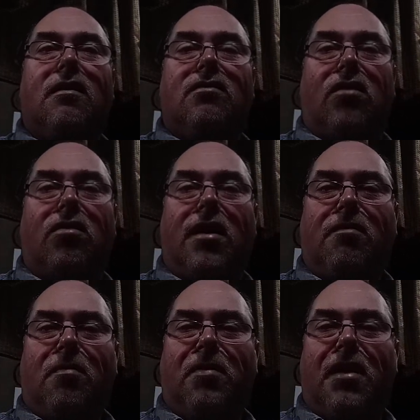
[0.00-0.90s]
So they
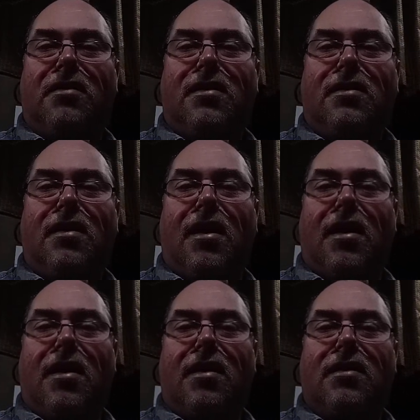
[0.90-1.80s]
replace it,
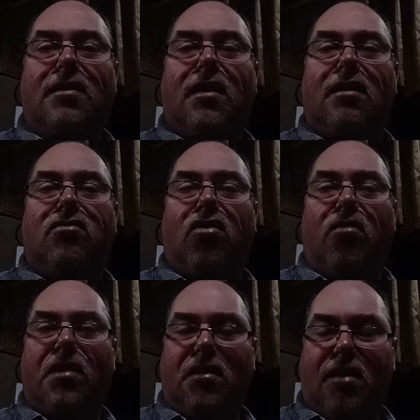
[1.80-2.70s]
and they show
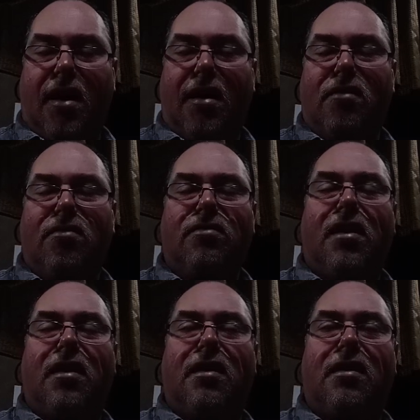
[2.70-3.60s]
me the tires,
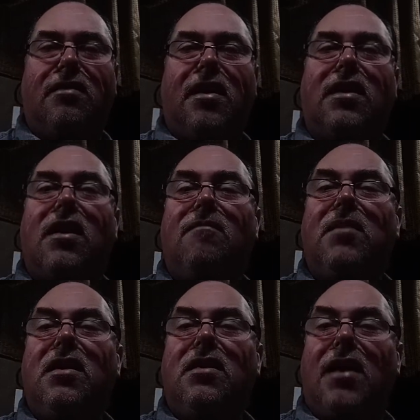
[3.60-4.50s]
and they give
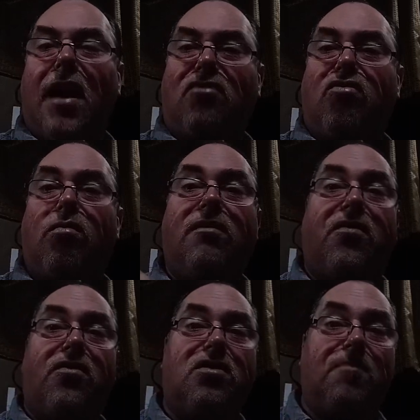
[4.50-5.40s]
me the extra one
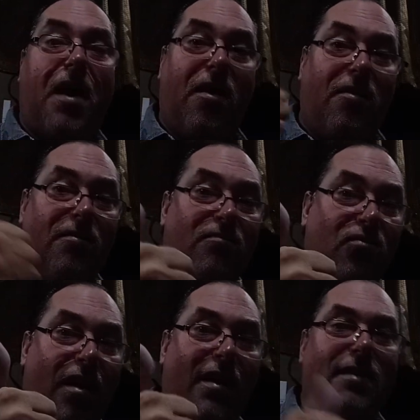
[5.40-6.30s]
for a spare,
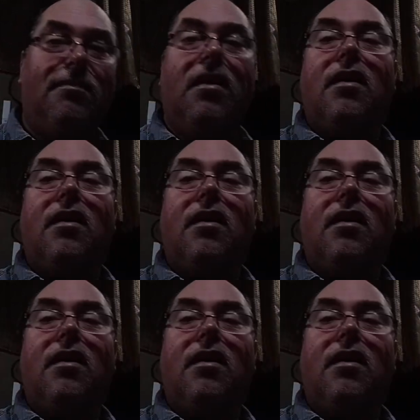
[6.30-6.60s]
right?